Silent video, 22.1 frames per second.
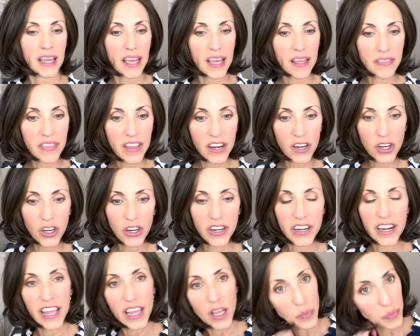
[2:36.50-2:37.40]
And then
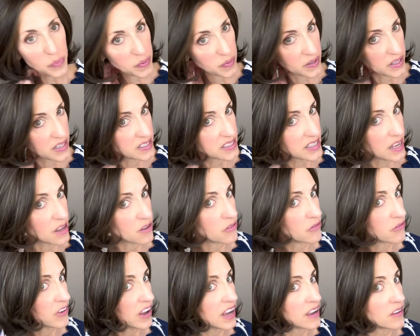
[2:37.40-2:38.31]
her nape is a
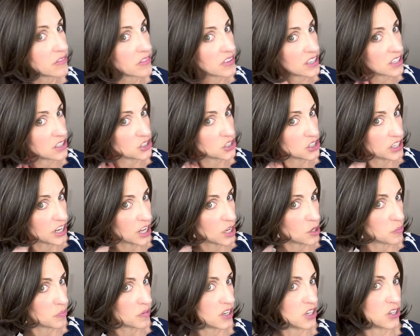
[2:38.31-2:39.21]
five inch
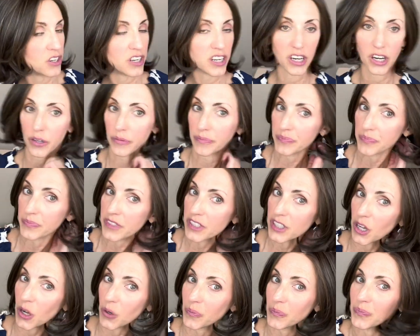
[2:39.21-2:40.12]
nape under here.
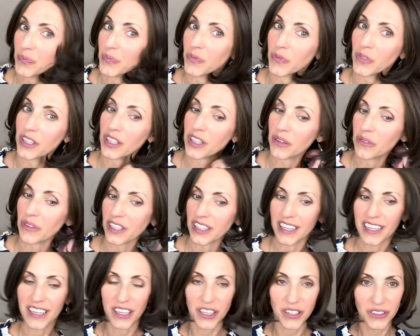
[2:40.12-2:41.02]
So really,
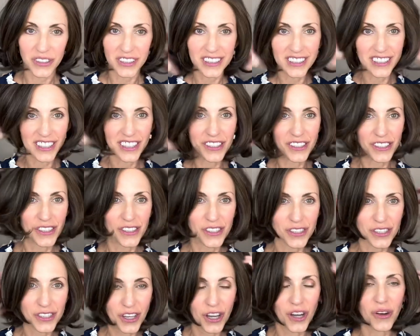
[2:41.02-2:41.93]
really cute. She is
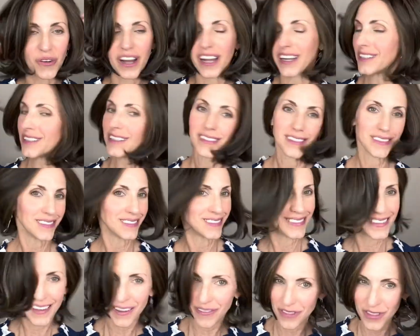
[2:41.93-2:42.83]
so, I just
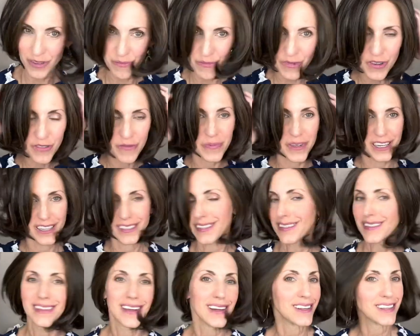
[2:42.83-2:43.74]
love the movement.
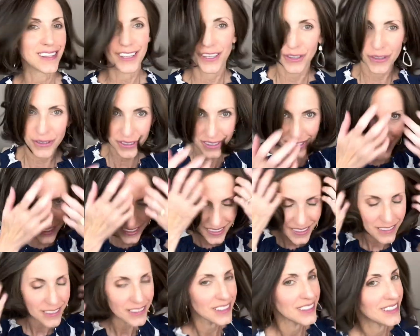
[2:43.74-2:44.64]
Isn't that cute?
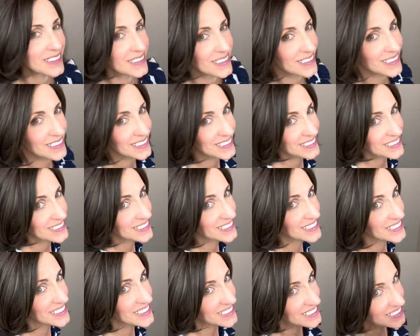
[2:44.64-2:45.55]

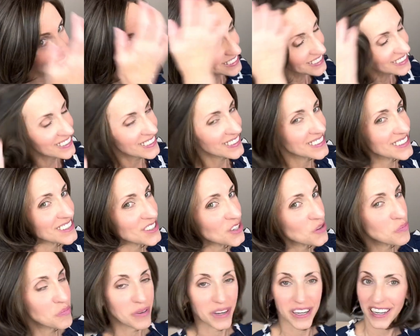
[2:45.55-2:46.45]
She just is
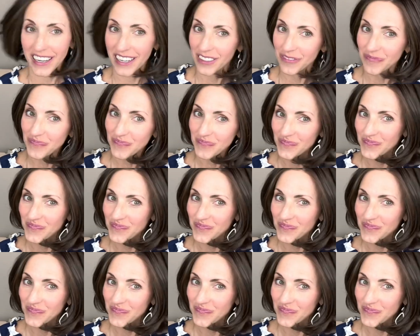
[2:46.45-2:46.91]
so pretty.